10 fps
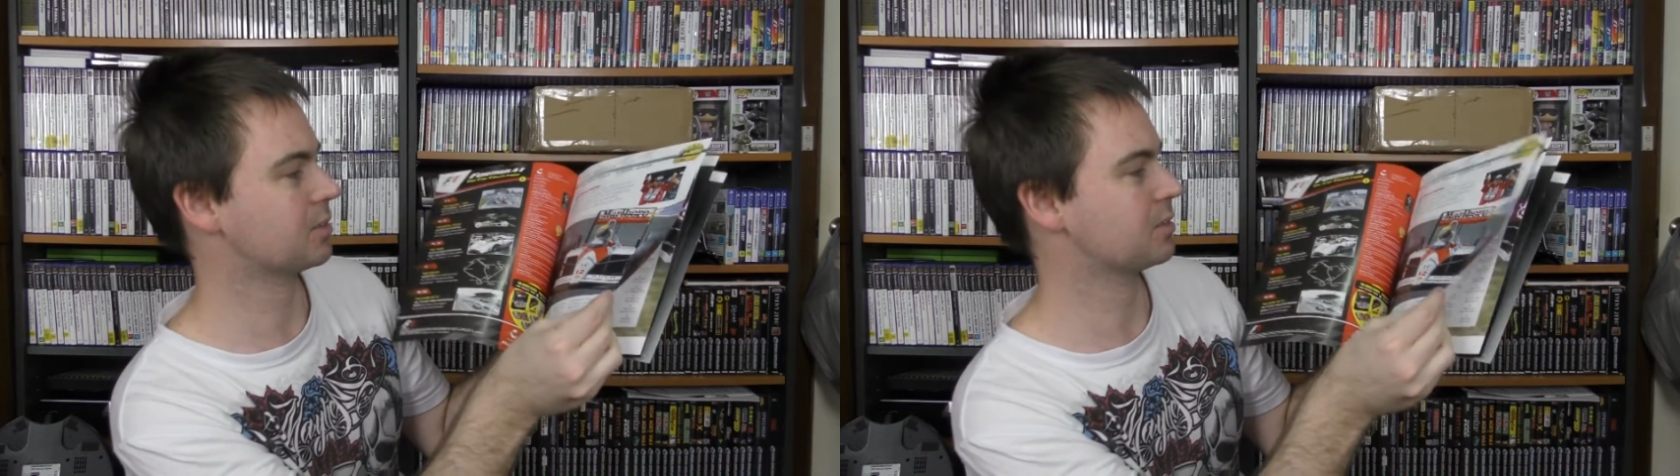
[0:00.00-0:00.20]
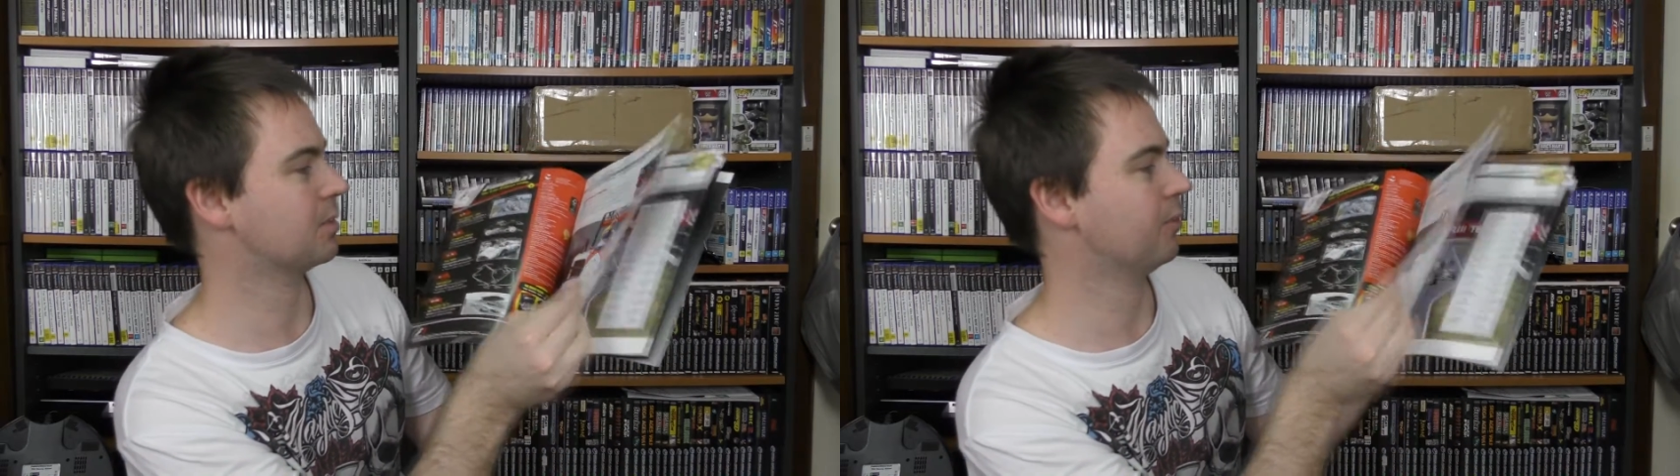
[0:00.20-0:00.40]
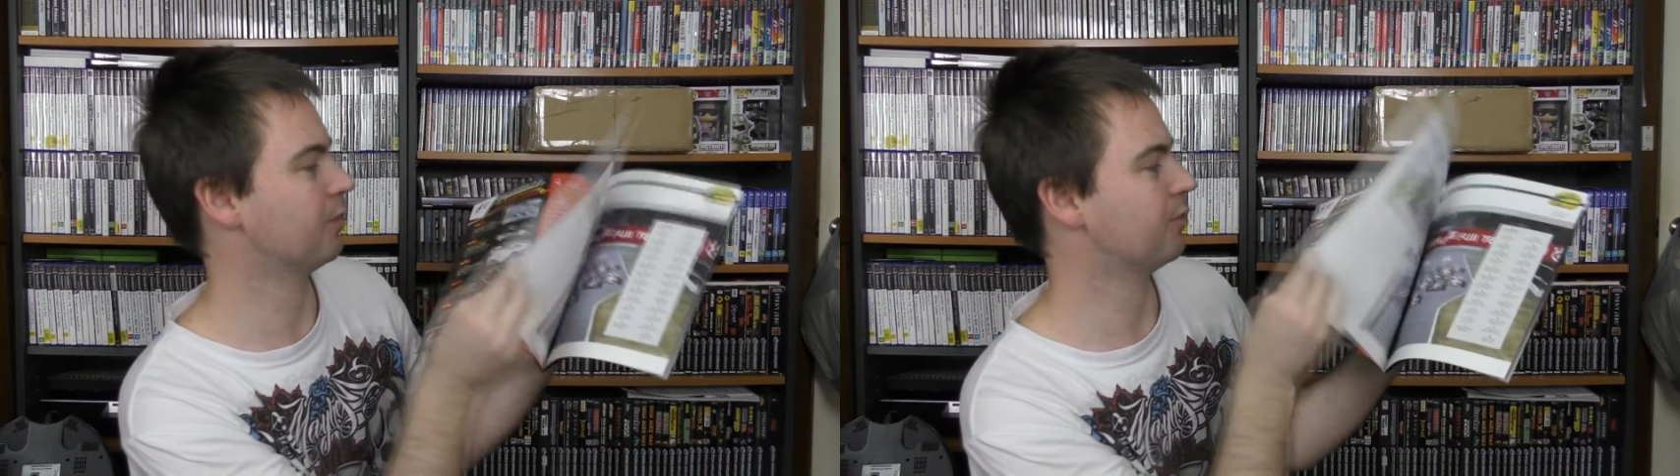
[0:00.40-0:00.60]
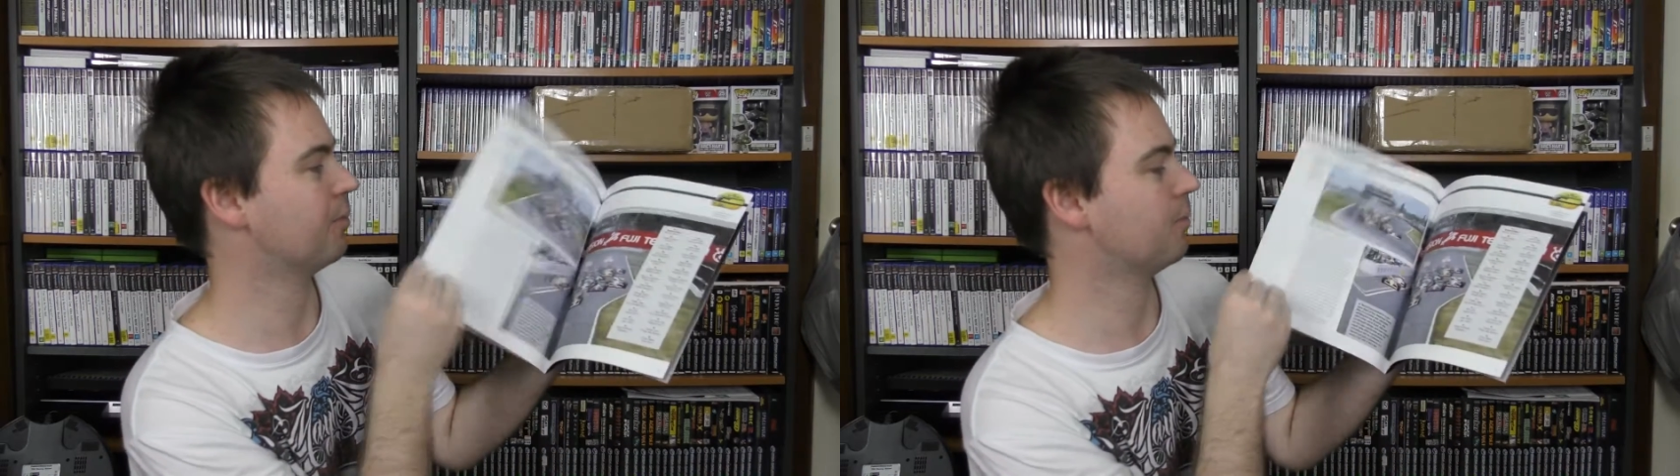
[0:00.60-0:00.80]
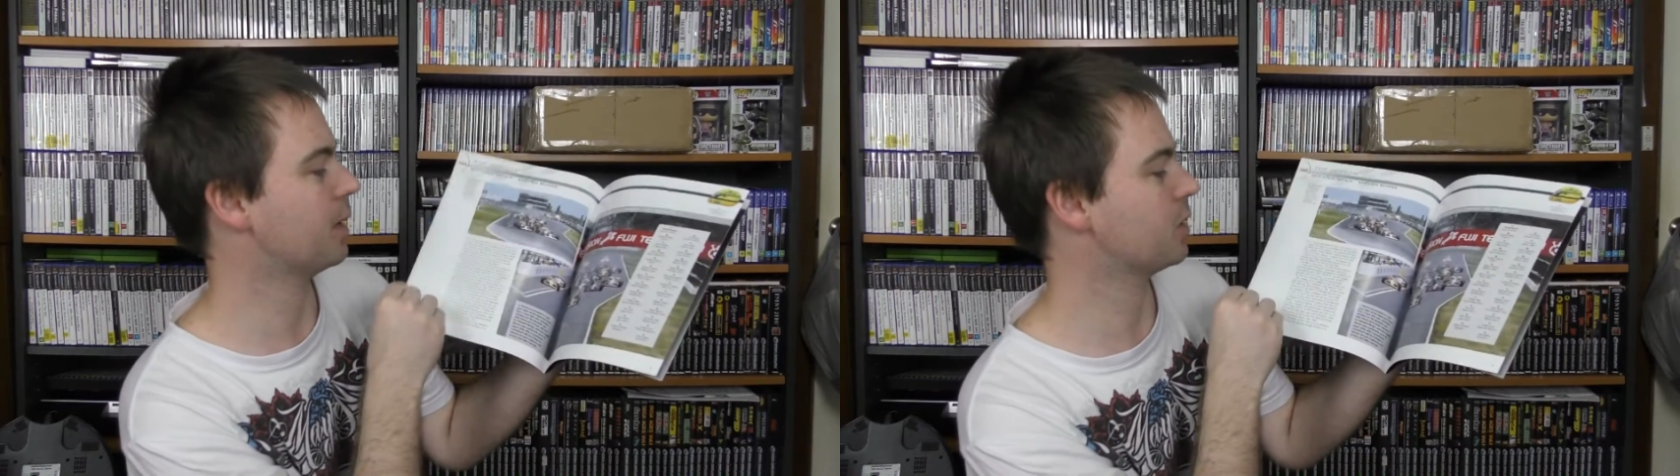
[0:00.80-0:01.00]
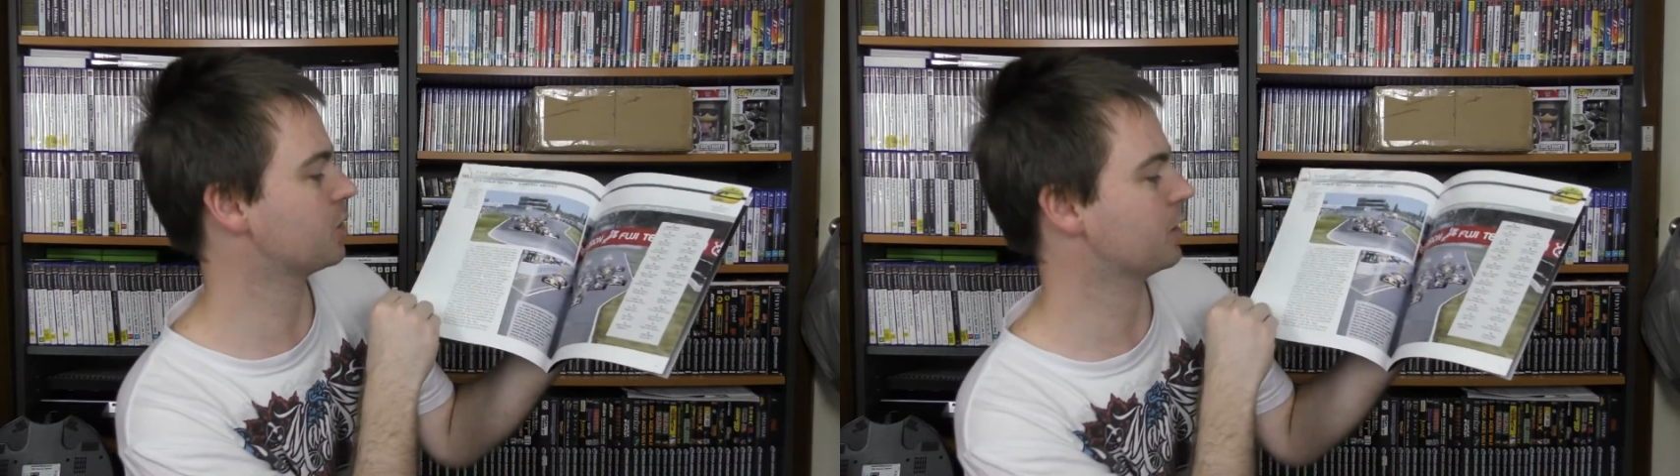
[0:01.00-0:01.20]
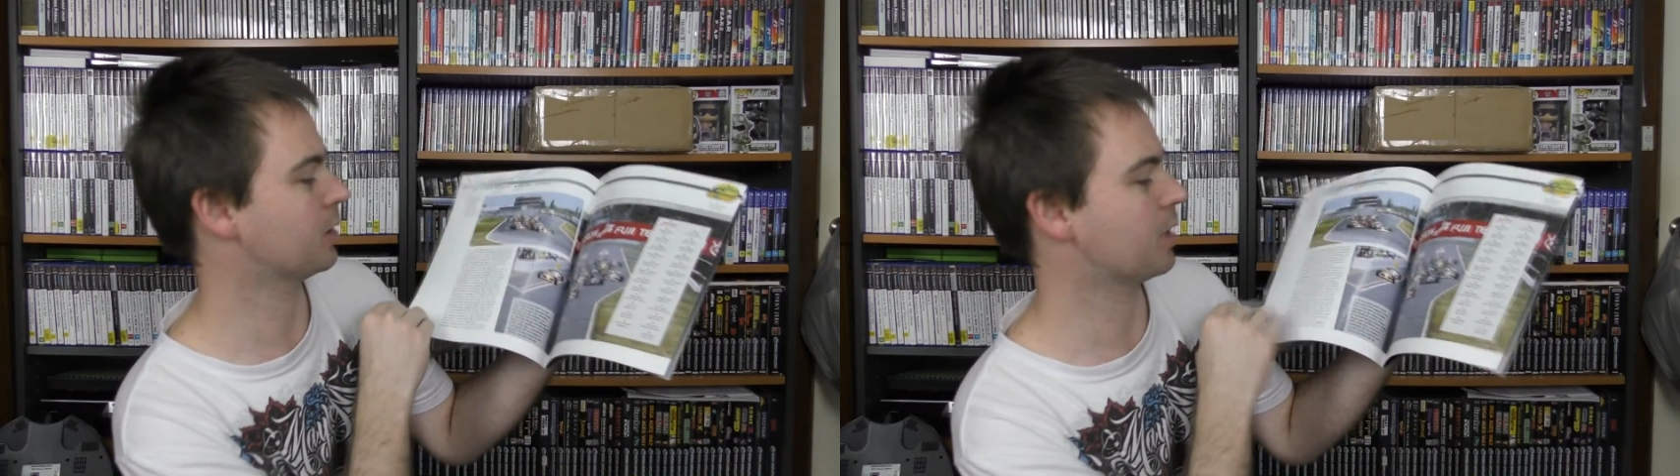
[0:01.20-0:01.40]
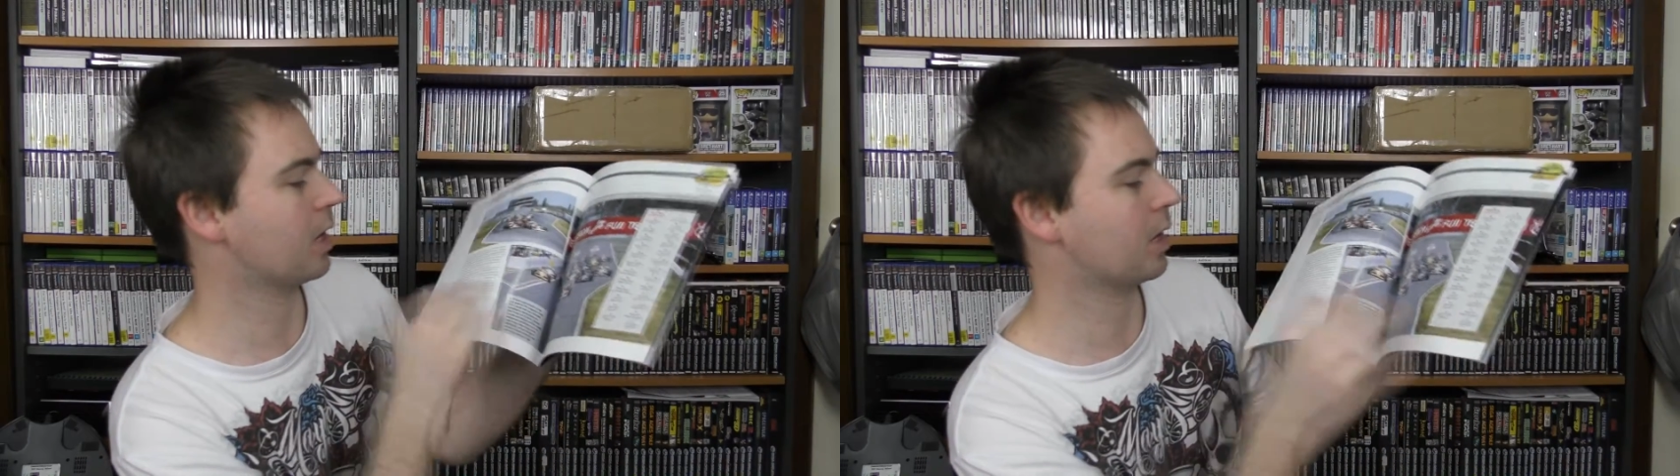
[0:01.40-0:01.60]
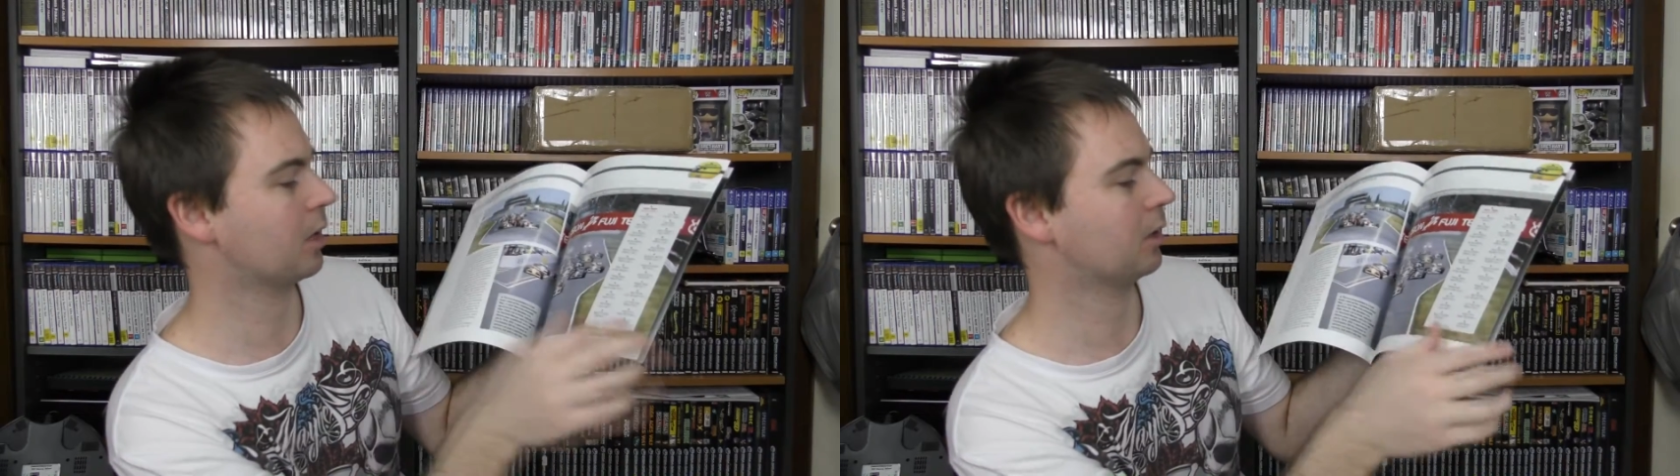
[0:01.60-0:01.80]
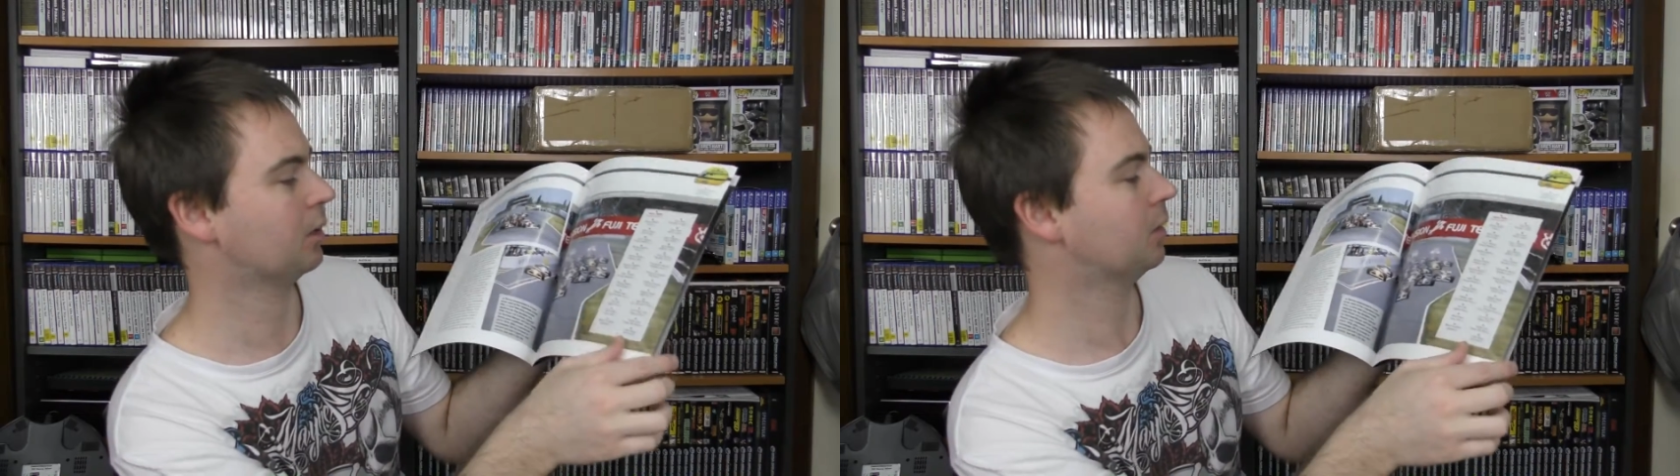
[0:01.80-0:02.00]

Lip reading: some information there,